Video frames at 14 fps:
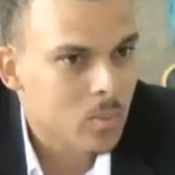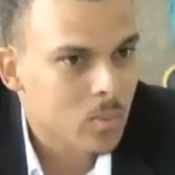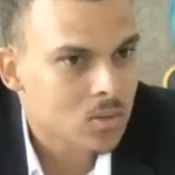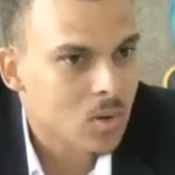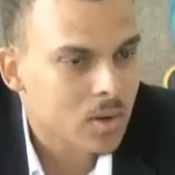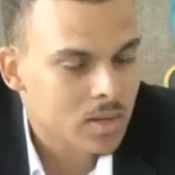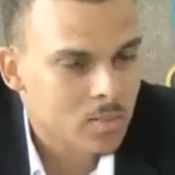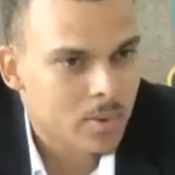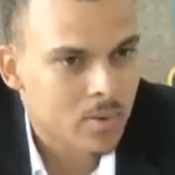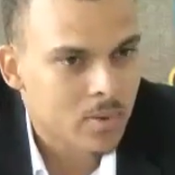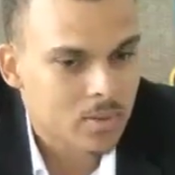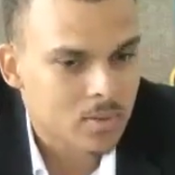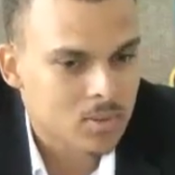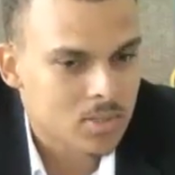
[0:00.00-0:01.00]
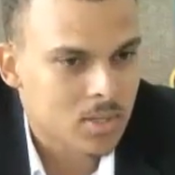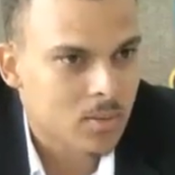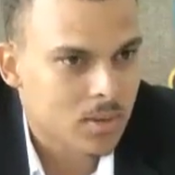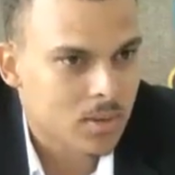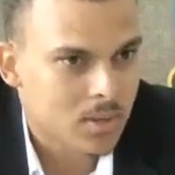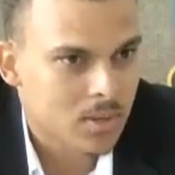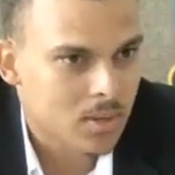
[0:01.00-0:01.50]
talking about it. You say,
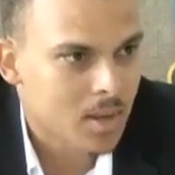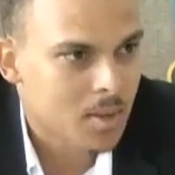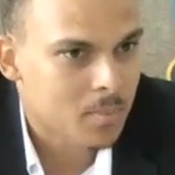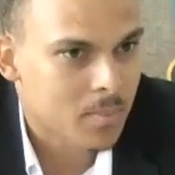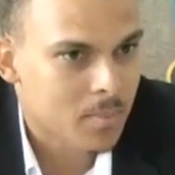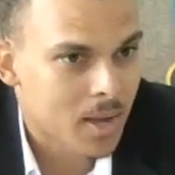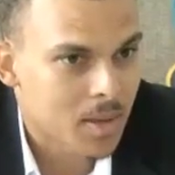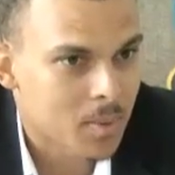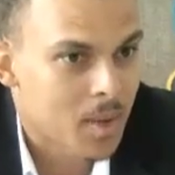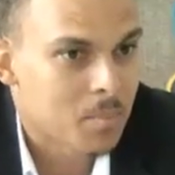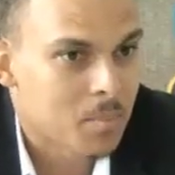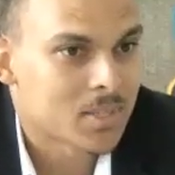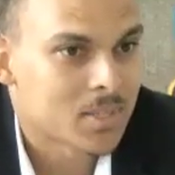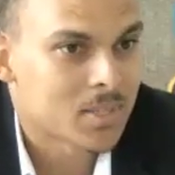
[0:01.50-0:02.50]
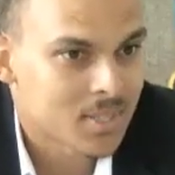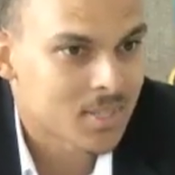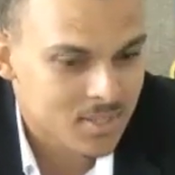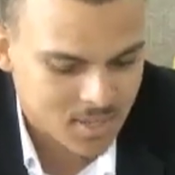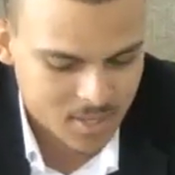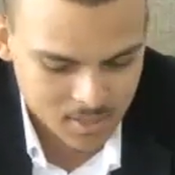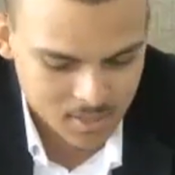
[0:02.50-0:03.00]
okay, I'm missing
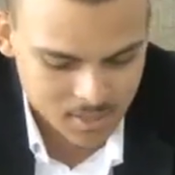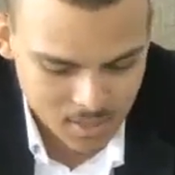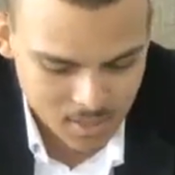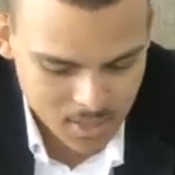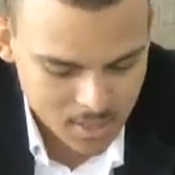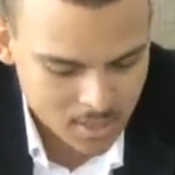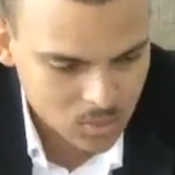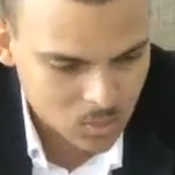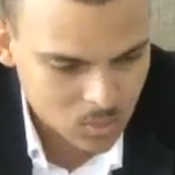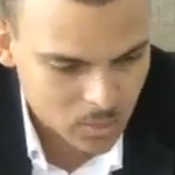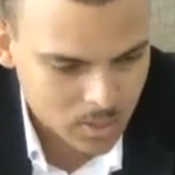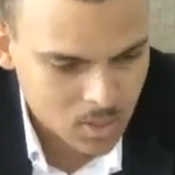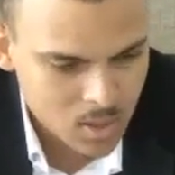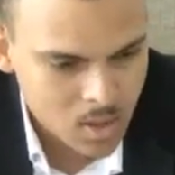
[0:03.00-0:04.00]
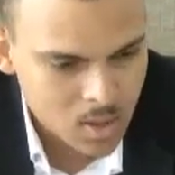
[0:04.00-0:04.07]
this, I need to get into it.